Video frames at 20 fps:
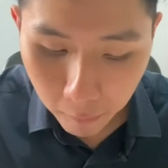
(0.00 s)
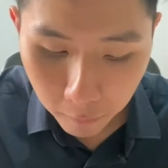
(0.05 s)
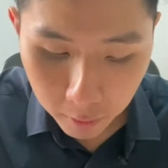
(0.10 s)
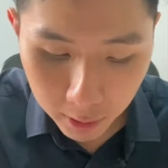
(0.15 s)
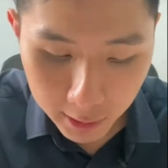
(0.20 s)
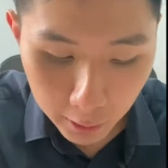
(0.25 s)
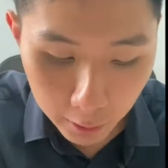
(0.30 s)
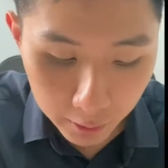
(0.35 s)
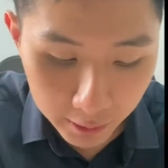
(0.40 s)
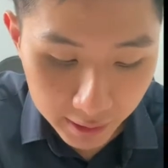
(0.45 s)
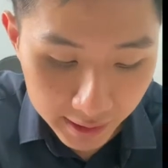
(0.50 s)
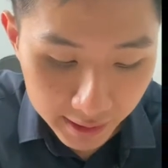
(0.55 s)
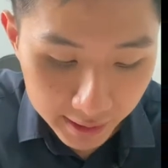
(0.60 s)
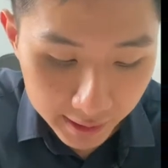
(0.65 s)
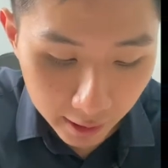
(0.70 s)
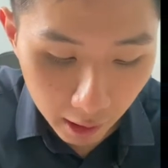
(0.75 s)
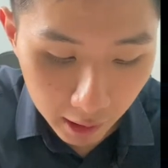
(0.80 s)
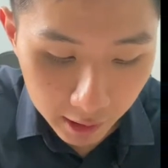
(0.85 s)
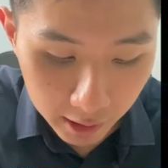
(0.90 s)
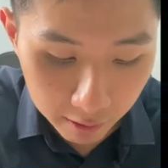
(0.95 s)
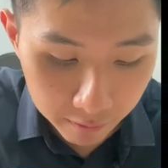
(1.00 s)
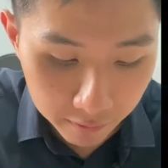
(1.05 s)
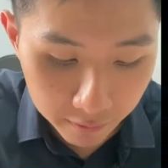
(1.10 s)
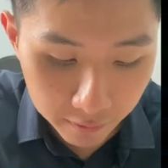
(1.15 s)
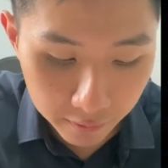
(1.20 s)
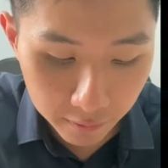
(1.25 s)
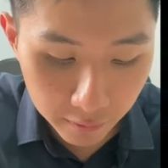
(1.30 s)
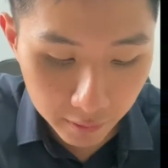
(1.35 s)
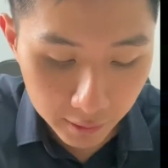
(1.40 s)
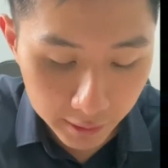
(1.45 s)
So these are the
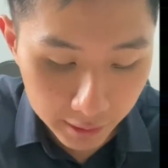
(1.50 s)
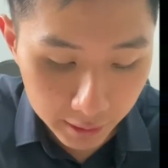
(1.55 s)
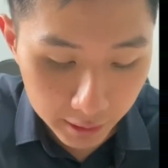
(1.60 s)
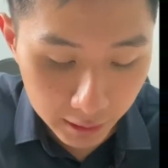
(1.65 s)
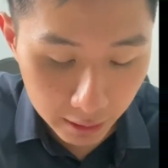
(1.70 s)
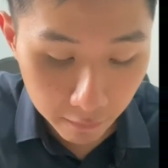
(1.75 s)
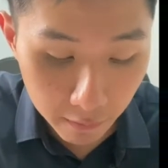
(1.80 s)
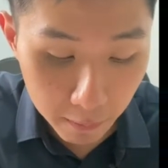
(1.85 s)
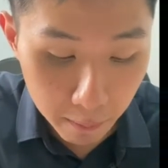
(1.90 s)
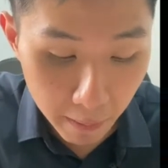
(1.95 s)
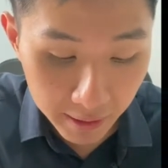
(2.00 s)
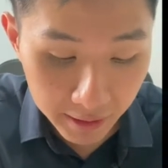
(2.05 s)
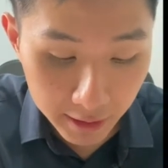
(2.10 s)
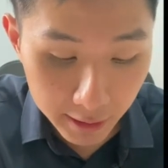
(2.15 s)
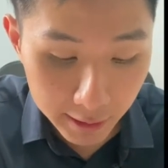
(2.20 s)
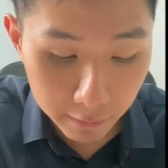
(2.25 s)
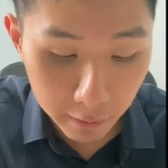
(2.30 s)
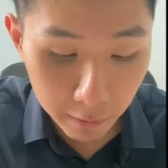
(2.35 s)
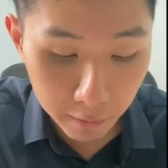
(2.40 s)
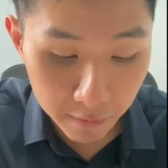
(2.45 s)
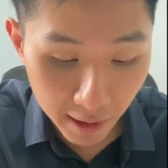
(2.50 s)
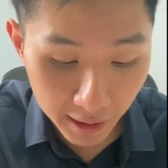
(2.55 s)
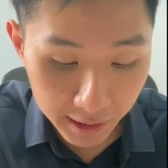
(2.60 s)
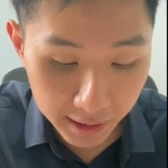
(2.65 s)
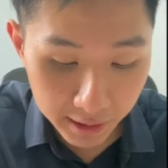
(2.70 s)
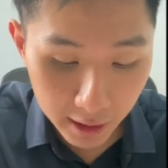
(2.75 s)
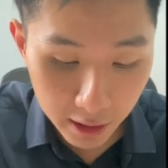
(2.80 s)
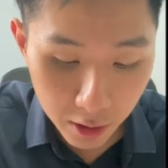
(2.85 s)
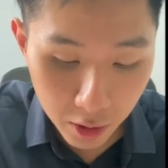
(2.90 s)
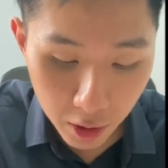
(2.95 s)
different methods for
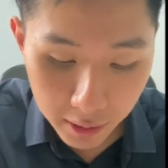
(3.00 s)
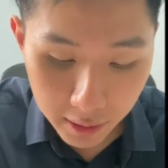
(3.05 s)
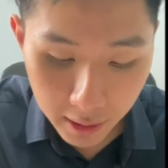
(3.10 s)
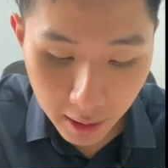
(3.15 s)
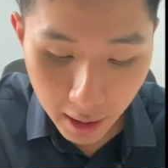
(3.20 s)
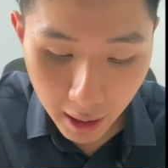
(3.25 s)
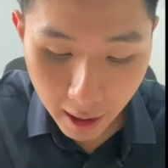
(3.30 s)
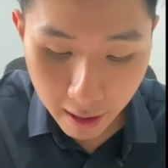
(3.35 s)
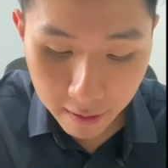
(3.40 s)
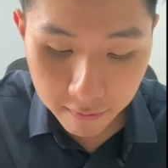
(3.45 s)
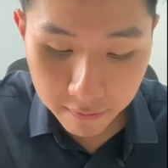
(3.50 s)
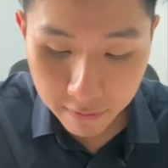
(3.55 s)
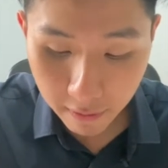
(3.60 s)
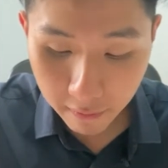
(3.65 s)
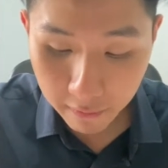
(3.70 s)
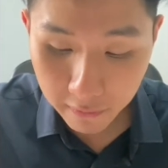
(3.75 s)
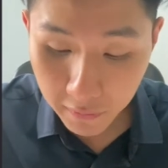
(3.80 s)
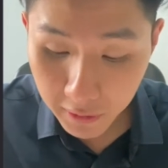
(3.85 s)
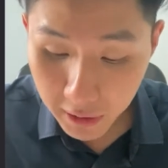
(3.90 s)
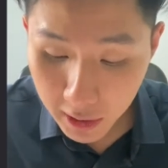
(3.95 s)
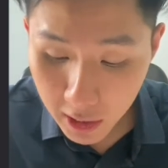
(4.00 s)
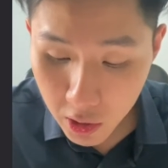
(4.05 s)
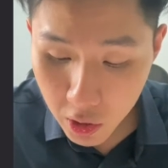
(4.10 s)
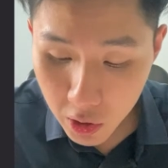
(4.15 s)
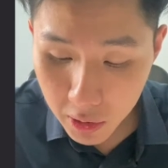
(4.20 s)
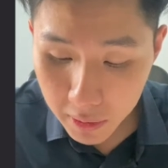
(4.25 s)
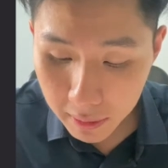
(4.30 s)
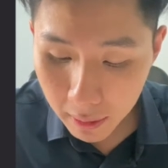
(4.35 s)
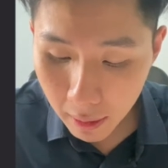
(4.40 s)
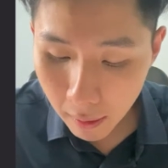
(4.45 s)
validation and
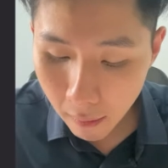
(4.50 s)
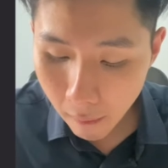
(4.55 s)
verification,